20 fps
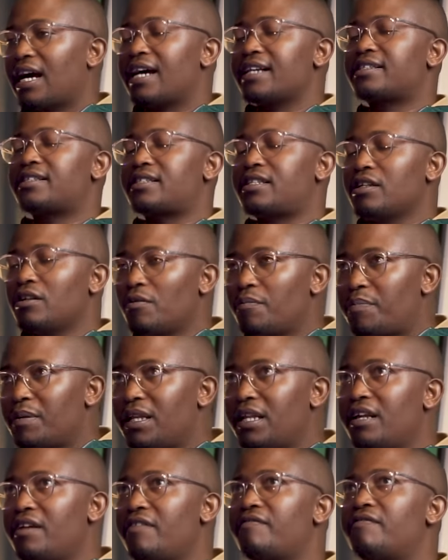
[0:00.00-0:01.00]
I still
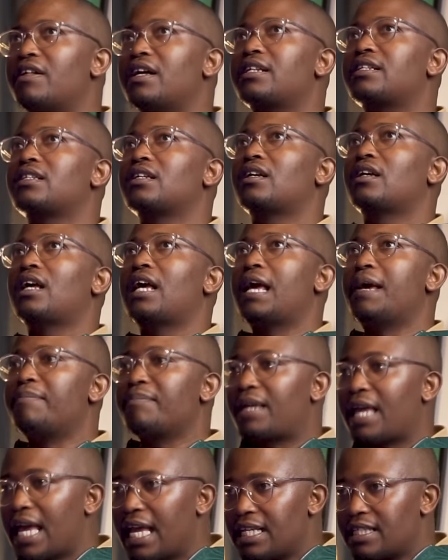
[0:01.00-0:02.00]
believe that
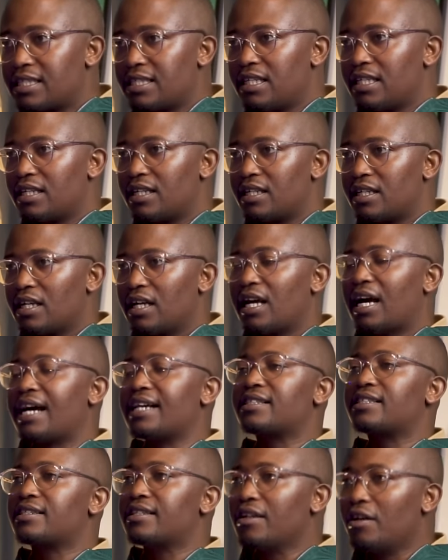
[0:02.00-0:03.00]
MK is needed.
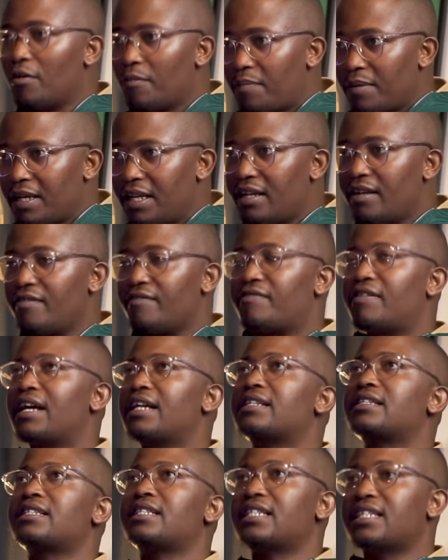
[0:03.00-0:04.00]
I still believe
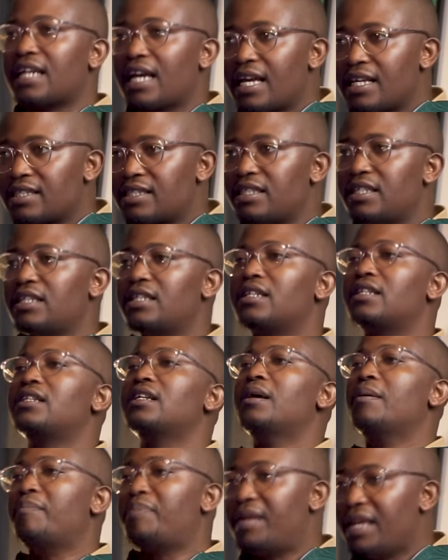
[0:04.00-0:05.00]
that DA is needed.
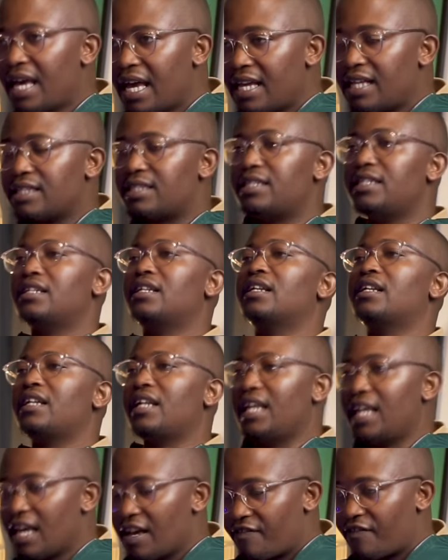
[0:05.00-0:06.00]
PA is needed.
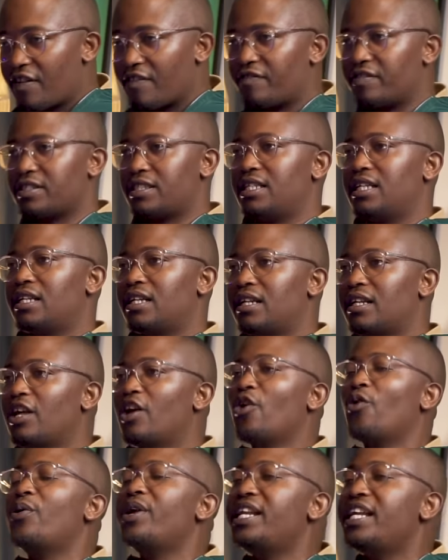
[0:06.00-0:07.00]
EFF is needed.
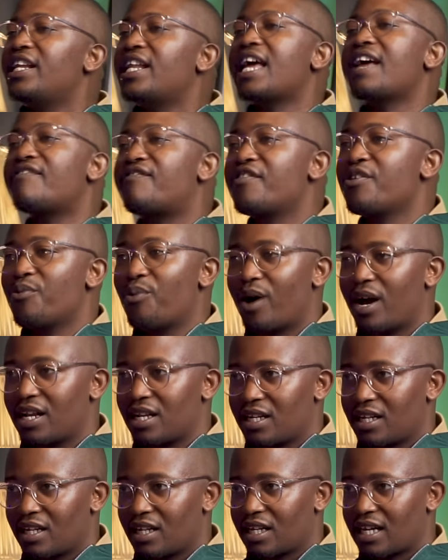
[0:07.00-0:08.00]
We need
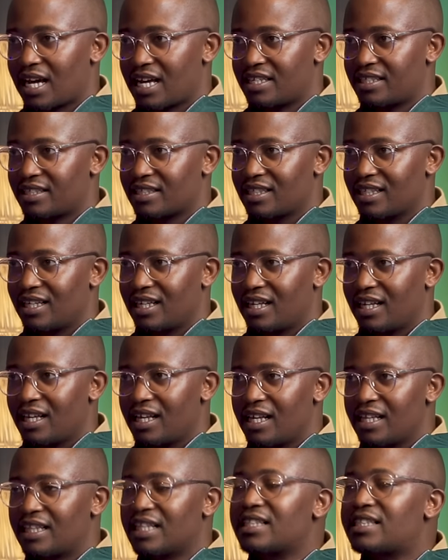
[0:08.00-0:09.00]
everyone, guys.
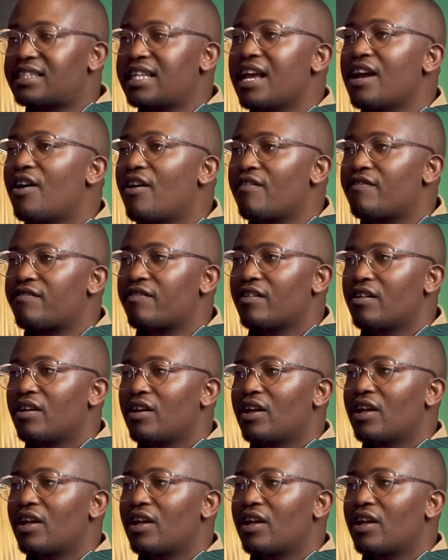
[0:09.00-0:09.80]
This thing of...